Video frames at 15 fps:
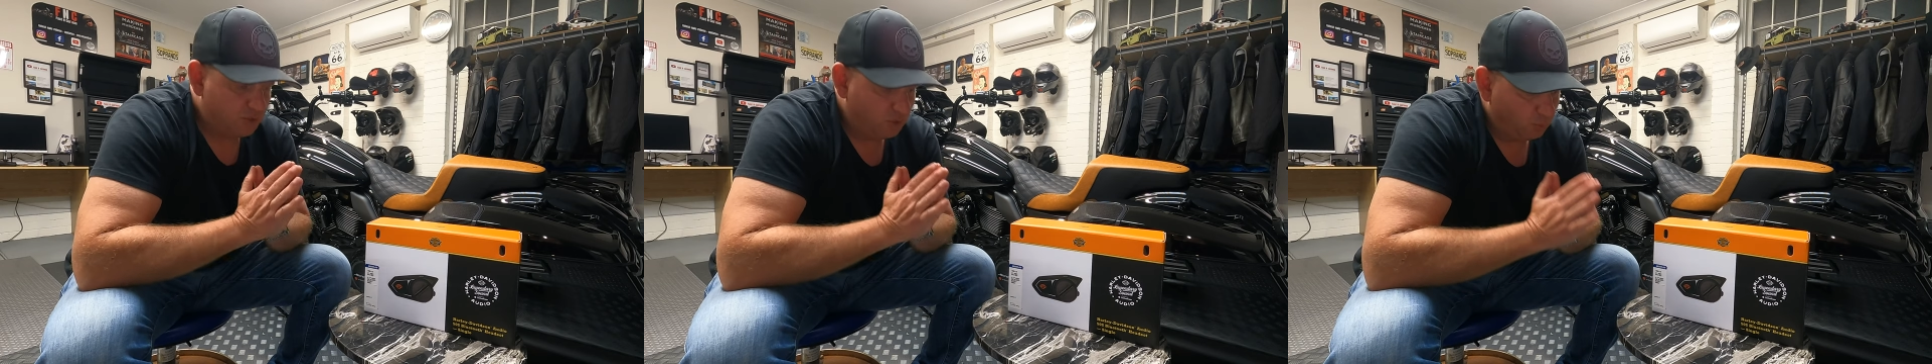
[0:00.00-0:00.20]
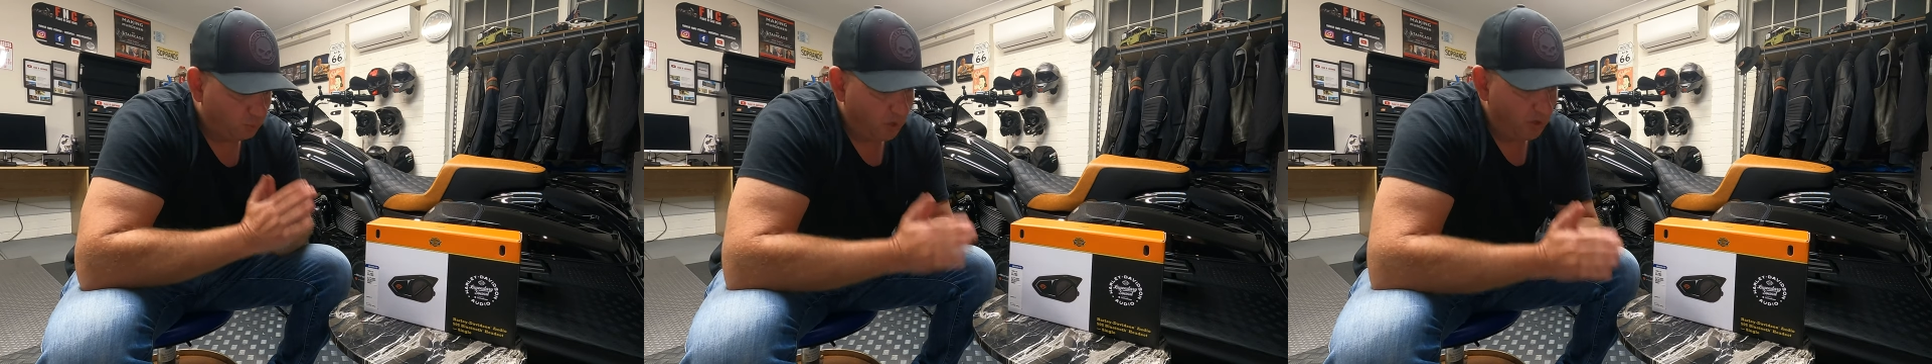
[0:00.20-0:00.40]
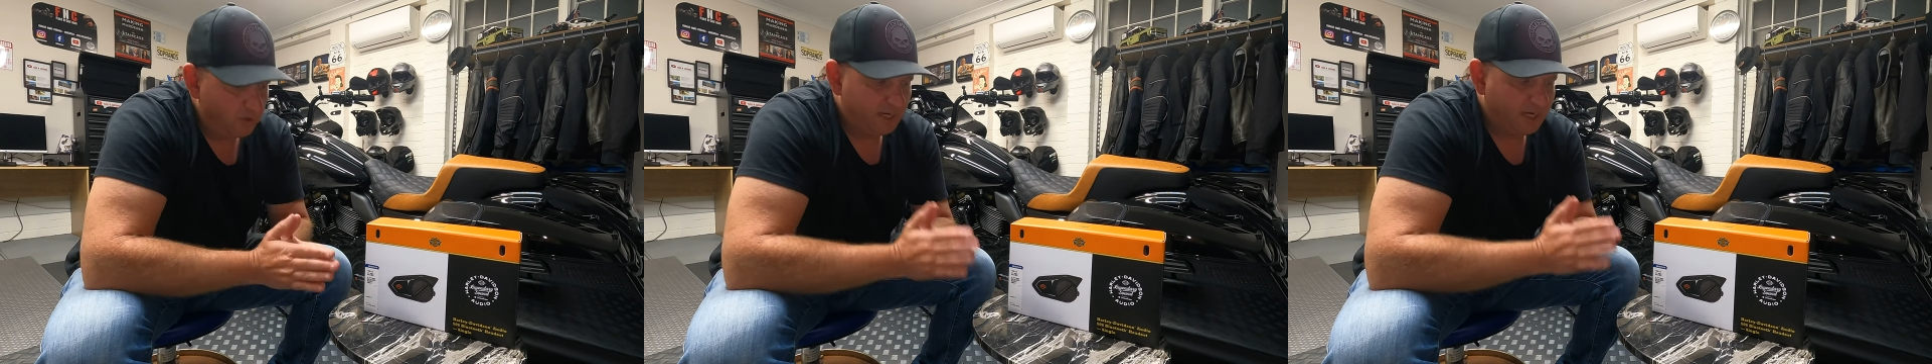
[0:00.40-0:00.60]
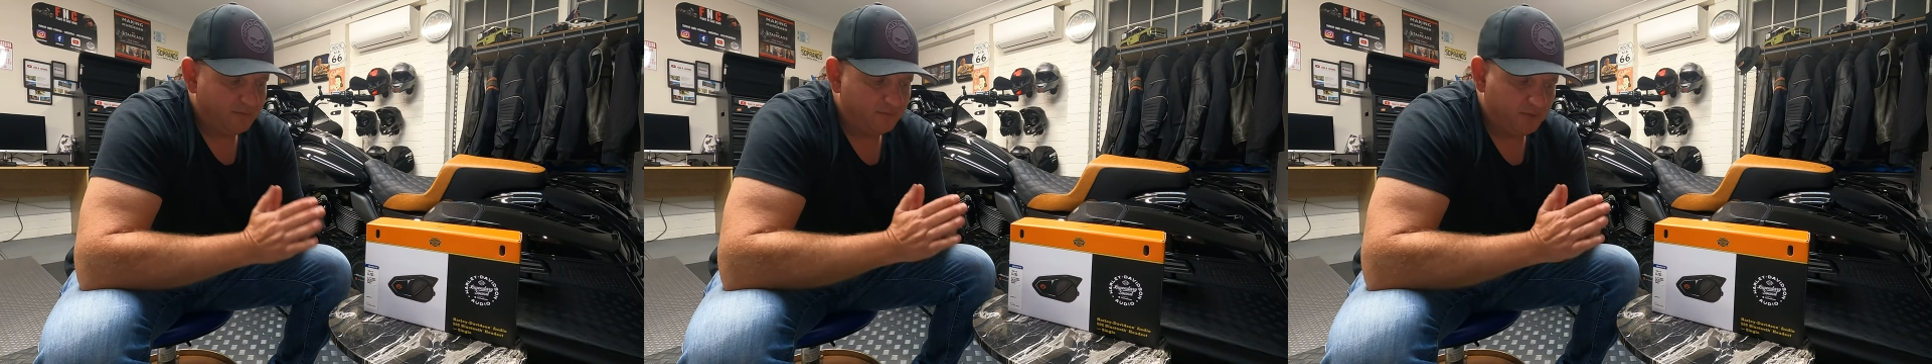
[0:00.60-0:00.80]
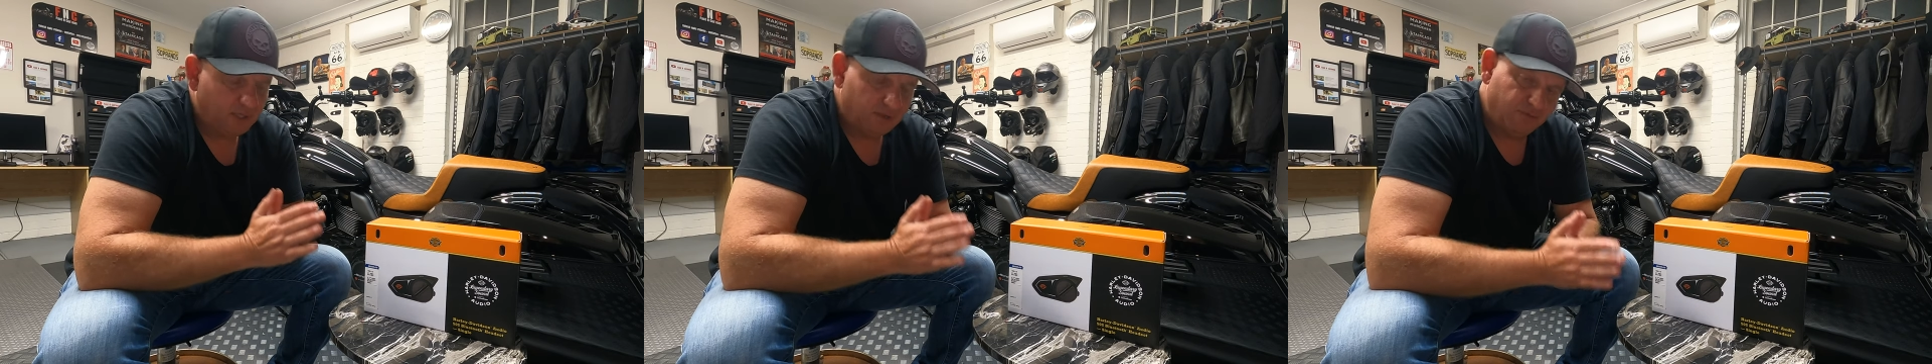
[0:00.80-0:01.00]
you won't
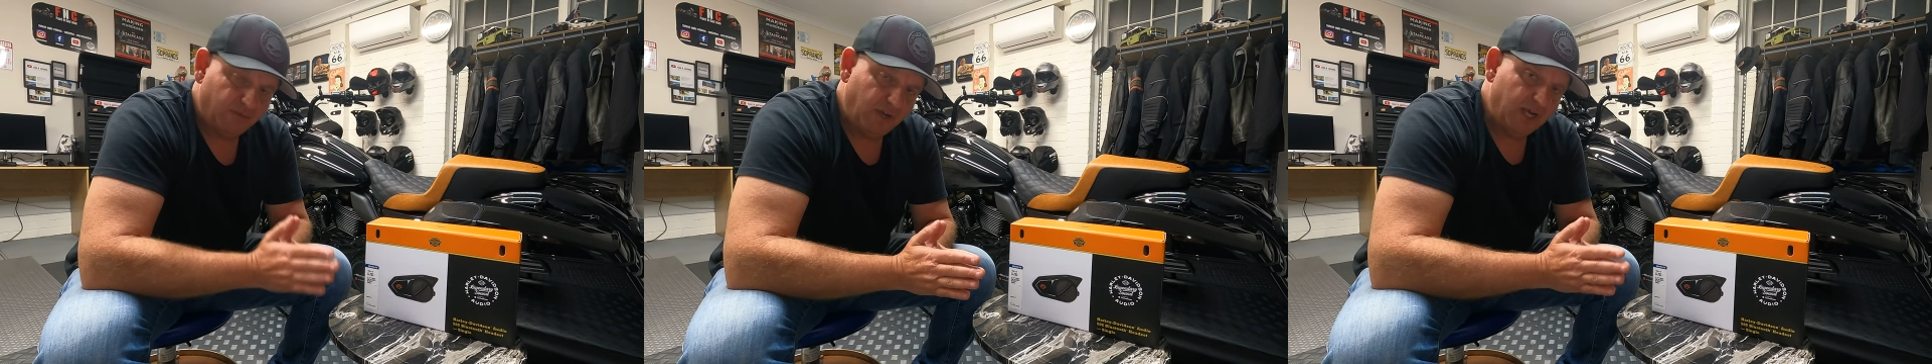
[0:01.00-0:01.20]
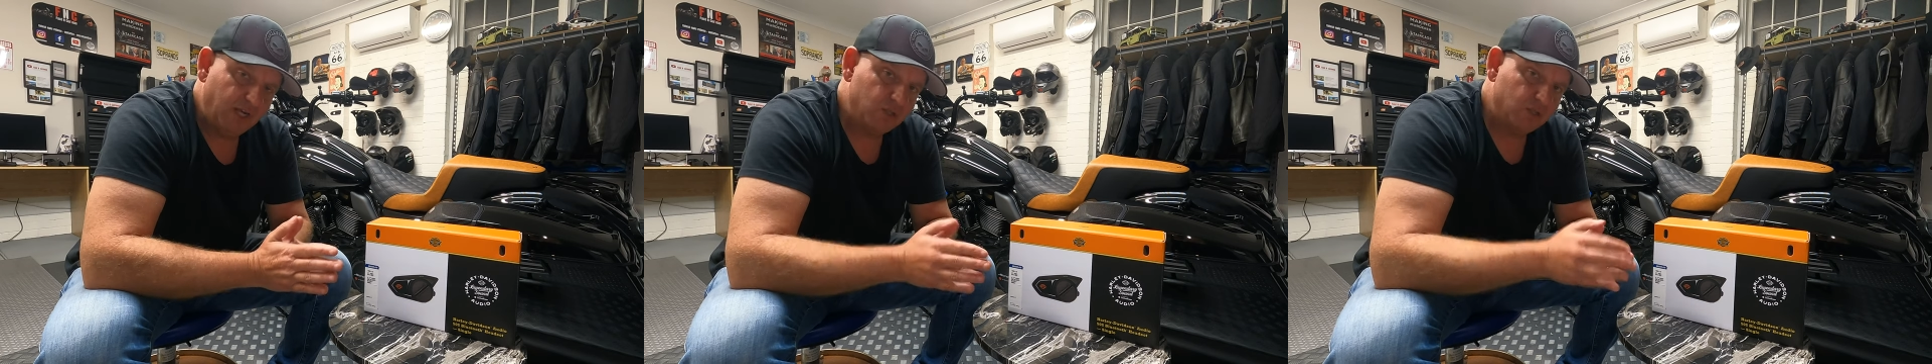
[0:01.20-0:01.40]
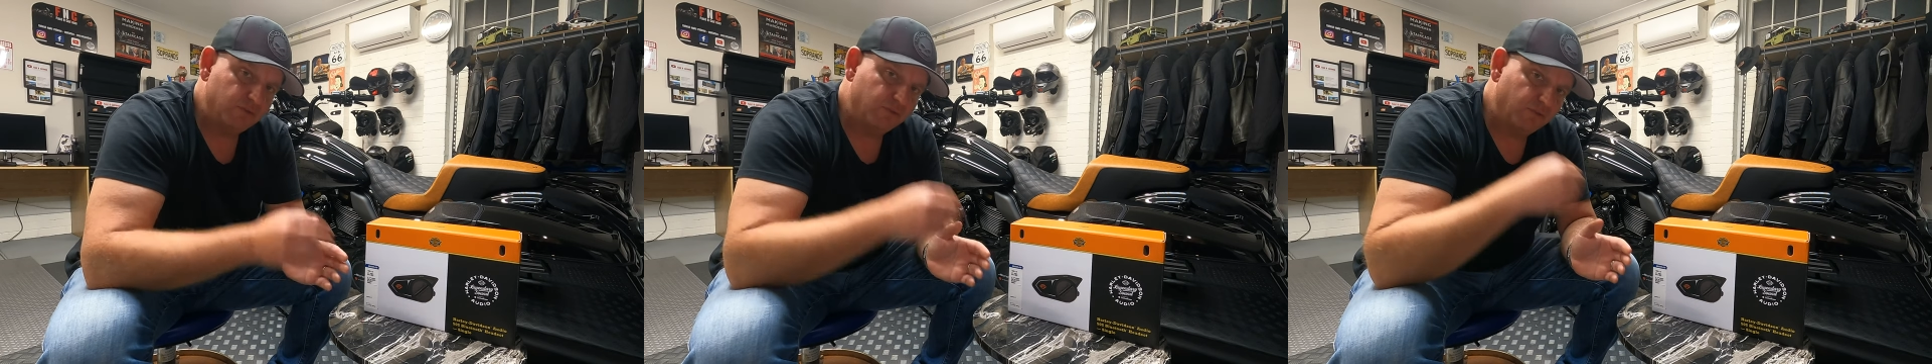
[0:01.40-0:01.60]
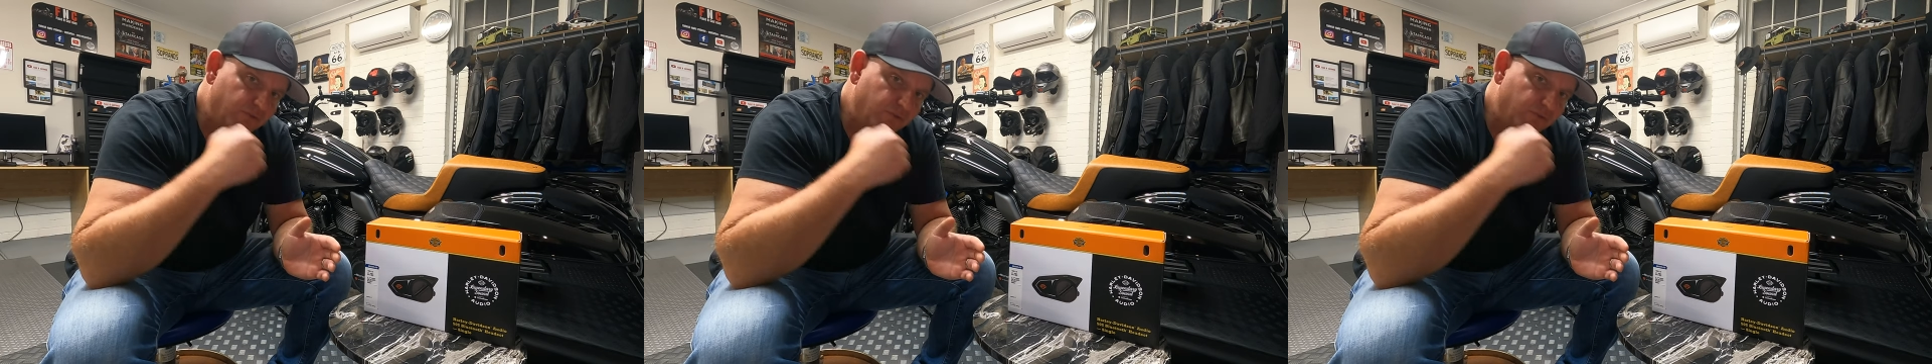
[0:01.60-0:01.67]
have the advantage of the